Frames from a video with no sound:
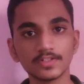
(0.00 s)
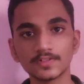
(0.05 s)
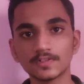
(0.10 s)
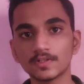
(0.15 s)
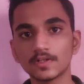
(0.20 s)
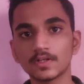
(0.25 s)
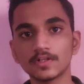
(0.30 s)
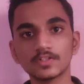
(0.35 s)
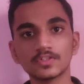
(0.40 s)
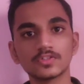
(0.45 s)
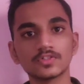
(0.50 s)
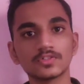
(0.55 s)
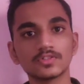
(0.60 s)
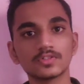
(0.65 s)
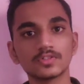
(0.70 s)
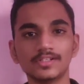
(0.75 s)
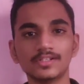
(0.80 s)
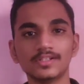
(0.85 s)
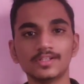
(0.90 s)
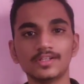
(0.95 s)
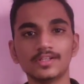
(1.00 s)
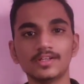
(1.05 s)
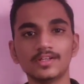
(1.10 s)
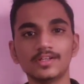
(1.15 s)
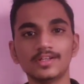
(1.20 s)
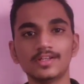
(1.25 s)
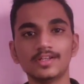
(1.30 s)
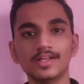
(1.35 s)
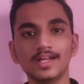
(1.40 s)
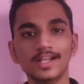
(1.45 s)
research.
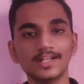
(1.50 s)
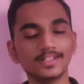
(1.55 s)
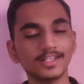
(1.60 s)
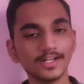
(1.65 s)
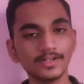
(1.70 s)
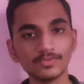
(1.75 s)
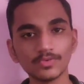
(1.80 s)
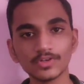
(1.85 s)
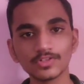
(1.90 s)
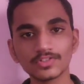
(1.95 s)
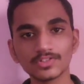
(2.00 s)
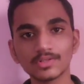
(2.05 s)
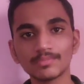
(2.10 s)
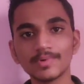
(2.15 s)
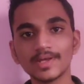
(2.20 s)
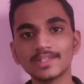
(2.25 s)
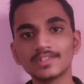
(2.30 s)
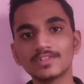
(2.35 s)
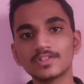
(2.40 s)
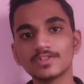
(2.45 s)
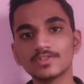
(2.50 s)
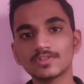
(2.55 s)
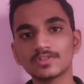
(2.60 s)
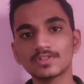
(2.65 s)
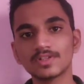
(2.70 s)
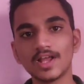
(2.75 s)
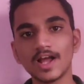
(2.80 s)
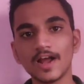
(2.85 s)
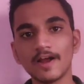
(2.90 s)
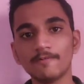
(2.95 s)
And that was the message
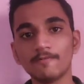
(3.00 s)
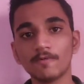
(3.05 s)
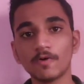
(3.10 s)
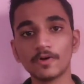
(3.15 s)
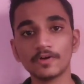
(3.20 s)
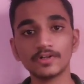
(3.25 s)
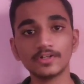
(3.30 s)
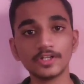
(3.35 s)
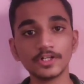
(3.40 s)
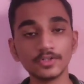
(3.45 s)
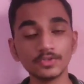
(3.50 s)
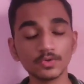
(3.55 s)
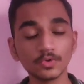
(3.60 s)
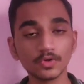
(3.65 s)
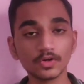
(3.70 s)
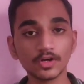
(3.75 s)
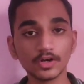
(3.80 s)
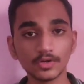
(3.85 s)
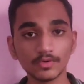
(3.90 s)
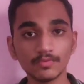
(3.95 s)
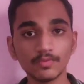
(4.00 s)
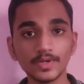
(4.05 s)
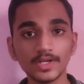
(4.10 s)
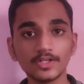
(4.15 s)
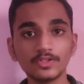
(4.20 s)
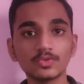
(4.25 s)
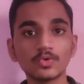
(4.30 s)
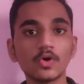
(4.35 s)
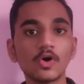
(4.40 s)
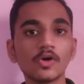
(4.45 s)
I wanted to
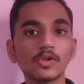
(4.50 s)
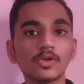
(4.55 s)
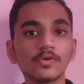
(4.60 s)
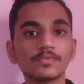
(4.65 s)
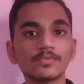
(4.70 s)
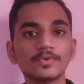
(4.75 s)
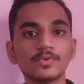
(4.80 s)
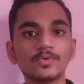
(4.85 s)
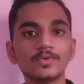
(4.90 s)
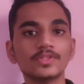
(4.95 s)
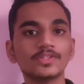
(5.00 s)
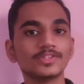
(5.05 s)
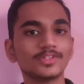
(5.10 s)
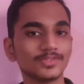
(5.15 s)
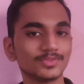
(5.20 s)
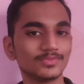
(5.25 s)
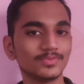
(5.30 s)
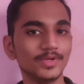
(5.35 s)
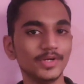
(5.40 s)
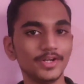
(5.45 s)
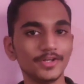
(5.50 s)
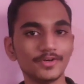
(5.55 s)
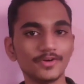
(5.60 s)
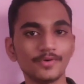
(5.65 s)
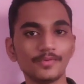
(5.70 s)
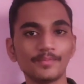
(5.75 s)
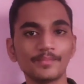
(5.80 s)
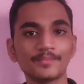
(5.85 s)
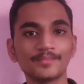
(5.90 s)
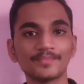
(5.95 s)
convey to all of you in this
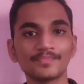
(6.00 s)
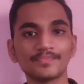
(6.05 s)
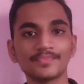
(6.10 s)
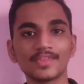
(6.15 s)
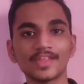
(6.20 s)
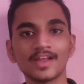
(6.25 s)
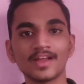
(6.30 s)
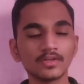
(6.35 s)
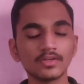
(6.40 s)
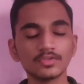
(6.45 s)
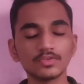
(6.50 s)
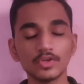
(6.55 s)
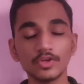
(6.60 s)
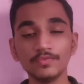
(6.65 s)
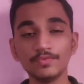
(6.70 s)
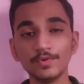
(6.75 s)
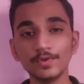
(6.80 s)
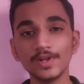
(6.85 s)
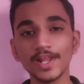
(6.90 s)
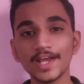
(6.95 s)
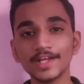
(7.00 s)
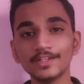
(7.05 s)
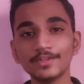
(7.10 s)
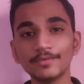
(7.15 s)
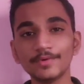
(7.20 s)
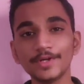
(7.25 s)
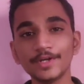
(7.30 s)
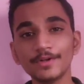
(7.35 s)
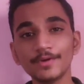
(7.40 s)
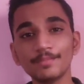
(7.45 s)
video. So if you like
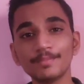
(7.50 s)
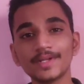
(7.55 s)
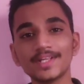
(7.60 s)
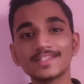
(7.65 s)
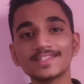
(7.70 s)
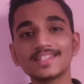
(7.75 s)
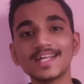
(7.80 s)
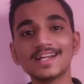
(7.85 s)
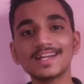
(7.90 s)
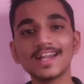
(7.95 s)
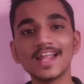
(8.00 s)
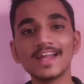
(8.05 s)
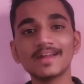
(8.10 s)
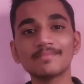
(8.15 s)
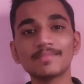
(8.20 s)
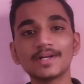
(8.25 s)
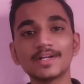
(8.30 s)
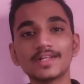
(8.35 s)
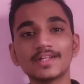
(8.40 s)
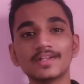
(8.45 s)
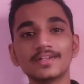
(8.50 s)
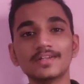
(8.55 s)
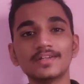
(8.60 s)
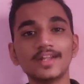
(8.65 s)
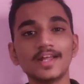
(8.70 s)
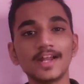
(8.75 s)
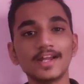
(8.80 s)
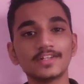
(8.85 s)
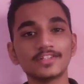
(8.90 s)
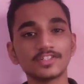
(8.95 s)
the video, press that like button
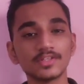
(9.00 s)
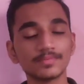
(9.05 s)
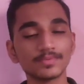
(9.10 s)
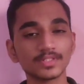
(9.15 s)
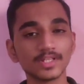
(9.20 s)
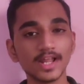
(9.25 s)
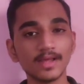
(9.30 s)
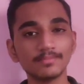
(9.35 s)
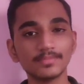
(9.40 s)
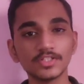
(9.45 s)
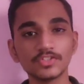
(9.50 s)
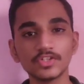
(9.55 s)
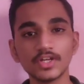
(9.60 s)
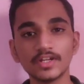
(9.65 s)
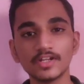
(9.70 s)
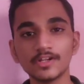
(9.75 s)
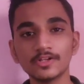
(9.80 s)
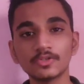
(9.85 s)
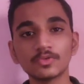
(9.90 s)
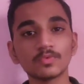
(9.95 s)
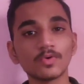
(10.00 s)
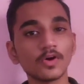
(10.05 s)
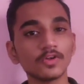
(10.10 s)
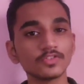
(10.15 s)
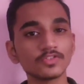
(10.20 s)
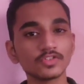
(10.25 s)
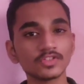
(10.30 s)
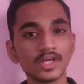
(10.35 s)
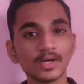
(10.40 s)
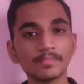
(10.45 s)
and subscribe the channel to
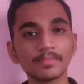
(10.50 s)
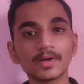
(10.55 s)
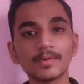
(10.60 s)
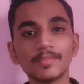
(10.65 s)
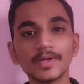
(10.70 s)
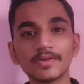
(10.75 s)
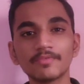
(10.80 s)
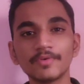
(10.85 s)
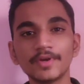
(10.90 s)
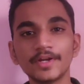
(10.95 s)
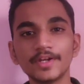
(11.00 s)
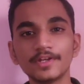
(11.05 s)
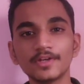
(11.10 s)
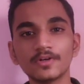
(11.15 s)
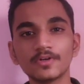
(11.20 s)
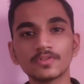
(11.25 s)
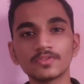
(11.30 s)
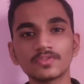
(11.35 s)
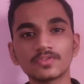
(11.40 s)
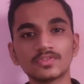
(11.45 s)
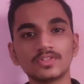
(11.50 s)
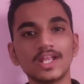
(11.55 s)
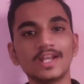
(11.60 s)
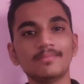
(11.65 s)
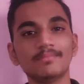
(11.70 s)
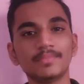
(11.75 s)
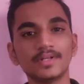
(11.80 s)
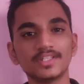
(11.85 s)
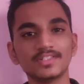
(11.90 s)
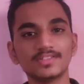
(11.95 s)
watch the upcoming videos
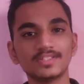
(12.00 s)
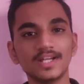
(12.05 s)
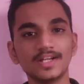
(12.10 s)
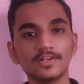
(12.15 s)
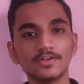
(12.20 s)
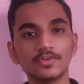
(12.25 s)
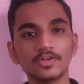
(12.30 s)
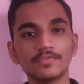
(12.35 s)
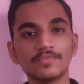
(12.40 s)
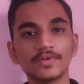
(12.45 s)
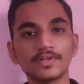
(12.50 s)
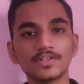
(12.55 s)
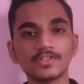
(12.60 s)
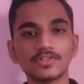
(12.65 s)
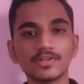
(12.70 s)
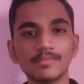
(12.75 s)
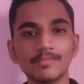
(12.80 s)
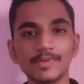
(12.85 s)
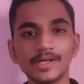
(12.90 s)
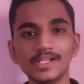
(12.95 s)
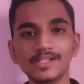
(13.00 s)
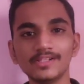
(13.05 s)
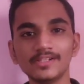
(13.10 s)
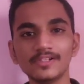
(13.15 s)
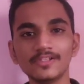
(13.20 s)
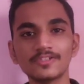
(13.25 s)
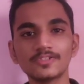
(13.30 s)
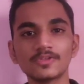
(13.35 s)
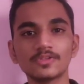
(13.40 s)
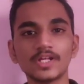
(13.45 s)
and press that notification bell
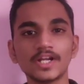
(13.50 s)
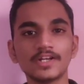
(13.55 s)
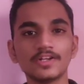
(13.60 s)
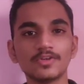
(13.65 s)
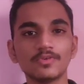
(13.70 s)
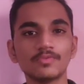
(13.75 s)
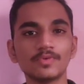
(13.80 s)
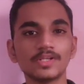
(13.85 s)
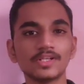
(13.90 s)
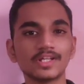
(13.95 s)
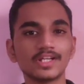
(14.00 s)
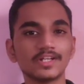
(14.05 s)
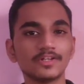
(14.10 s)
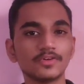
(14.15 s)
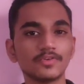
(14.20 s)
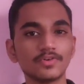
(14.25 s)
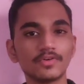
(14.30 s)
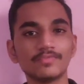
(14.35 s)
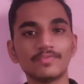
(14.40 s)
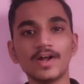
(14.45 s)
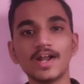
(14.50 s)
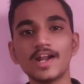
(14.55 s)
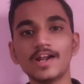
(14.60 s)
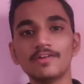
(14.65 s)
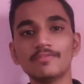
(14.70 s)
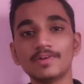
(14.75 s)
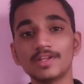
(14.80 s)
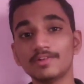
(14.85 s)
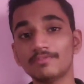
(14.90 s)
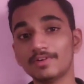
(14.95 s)
so that you will get
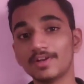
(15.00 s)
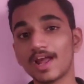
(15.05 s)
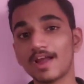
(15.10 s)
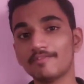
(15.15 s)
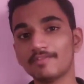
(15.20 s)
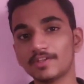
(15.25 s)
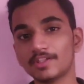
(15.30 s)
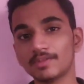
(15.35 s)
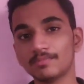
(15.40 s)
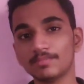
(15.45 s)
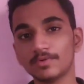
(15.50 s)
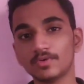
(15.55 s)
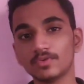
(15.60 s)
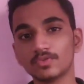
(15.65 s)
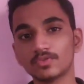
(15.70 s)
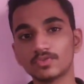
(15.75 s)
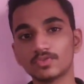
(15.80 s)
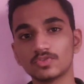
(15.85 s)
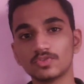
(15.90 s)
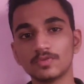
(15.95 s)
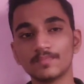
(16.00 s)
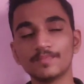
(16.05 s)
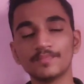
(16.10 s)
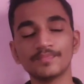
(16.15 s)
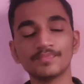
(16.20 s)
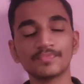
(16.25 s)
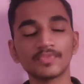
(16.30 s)
notified whenever I will post